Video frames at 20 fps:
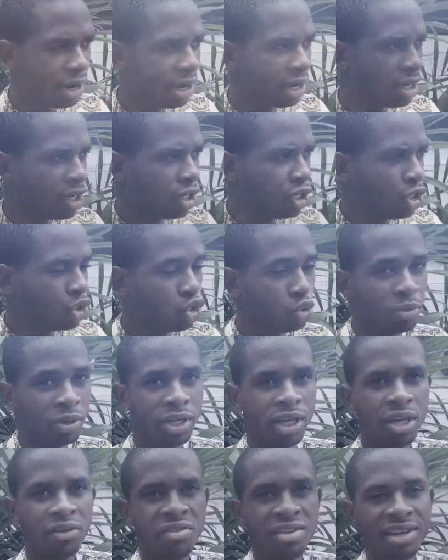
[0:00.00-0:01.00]
where you'll
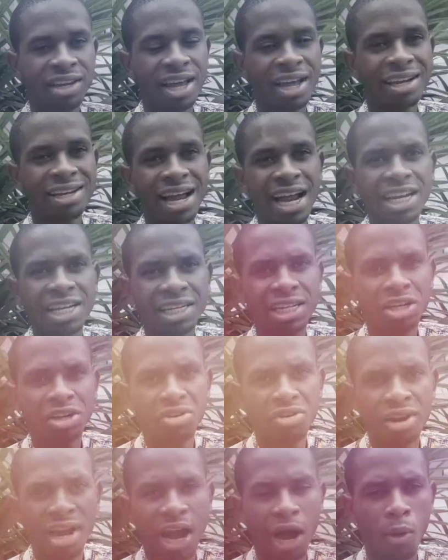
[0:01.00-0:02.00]
be given that, that
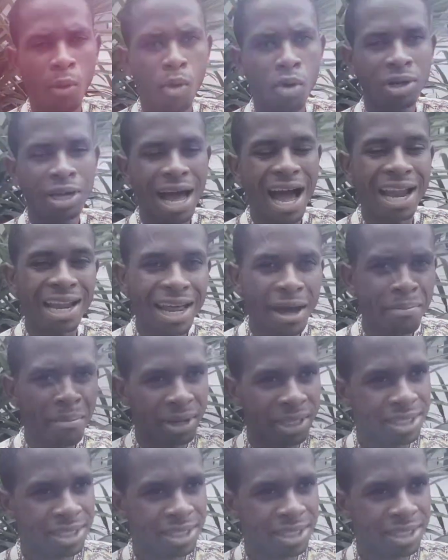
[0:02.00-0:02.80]
degree award at that